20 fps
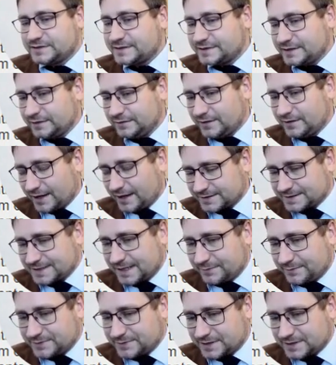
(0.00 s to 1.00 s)
still
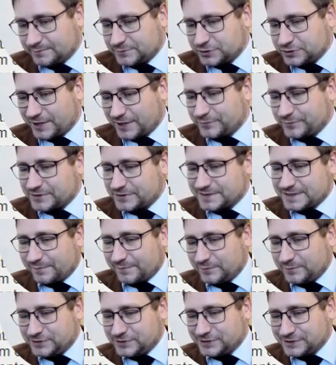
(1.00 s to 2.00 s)
accept some chapter
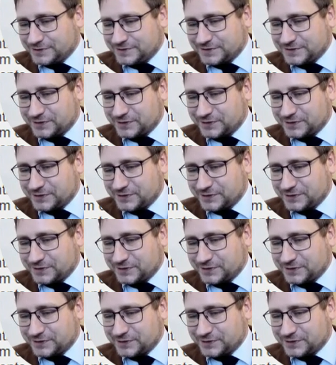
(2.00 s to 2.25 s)
submissions.